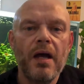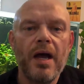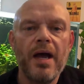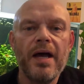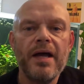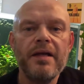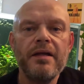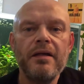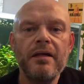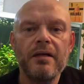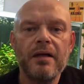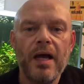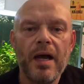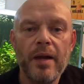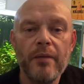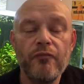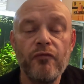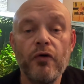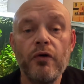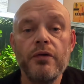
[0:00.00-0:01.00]
Hi,
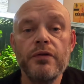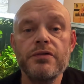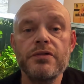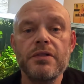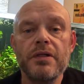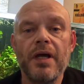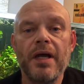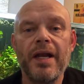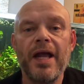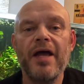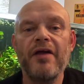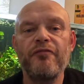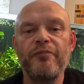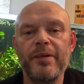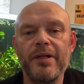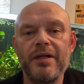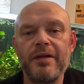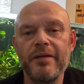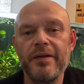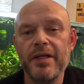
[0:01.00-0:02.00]
I'm Russ and I've
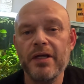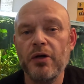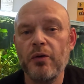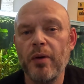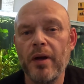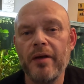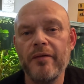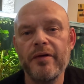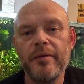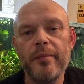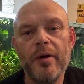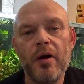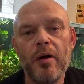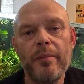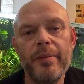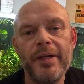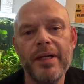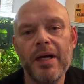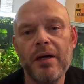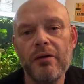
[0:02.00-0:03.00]
been in the aquarium
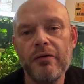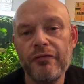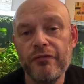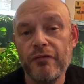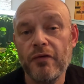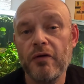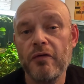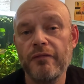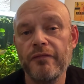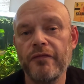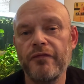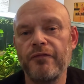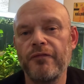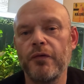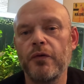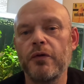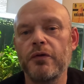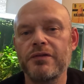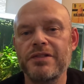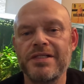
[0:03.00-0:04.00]
hobby now for over
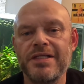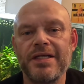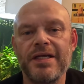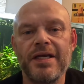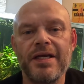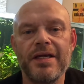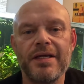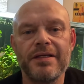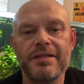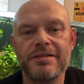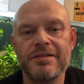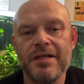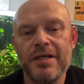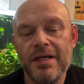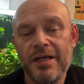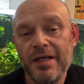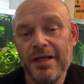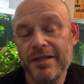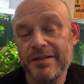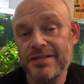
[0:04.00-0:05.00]
40 years,
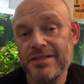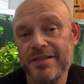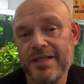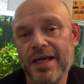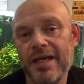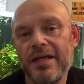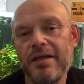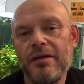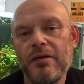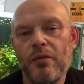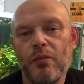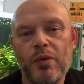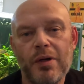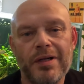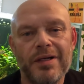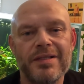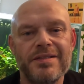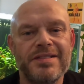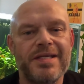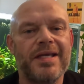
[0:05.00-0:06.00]
and today we're
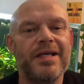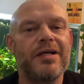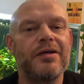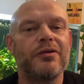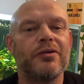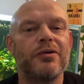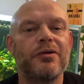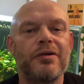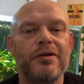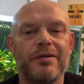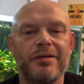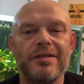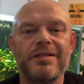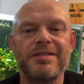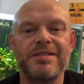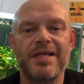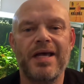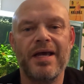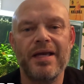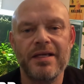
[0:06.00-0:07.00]
going to take a look at the
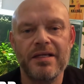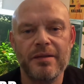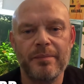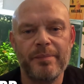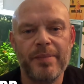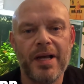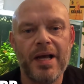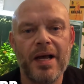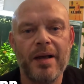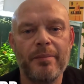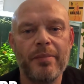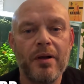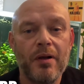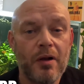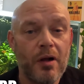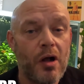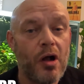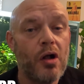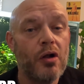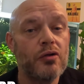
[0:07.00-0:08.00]
tiger barb,
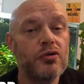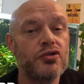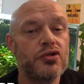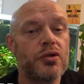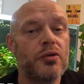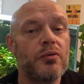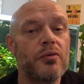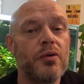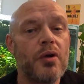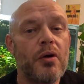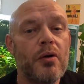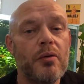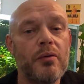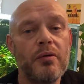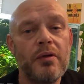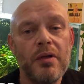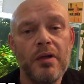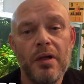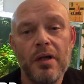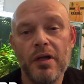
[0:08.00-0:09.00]
also
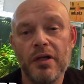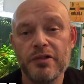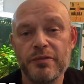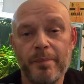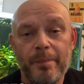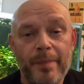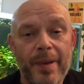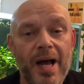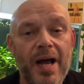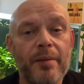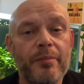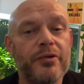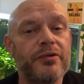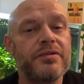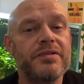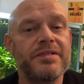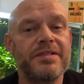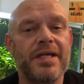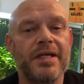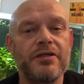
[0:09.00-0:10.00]
known as
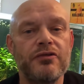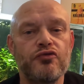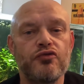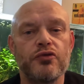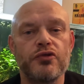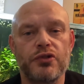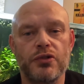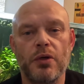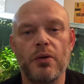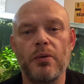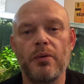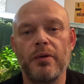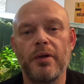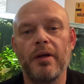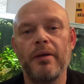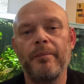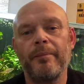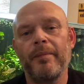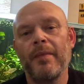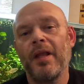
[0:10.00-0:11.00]
Barbs tetrazona,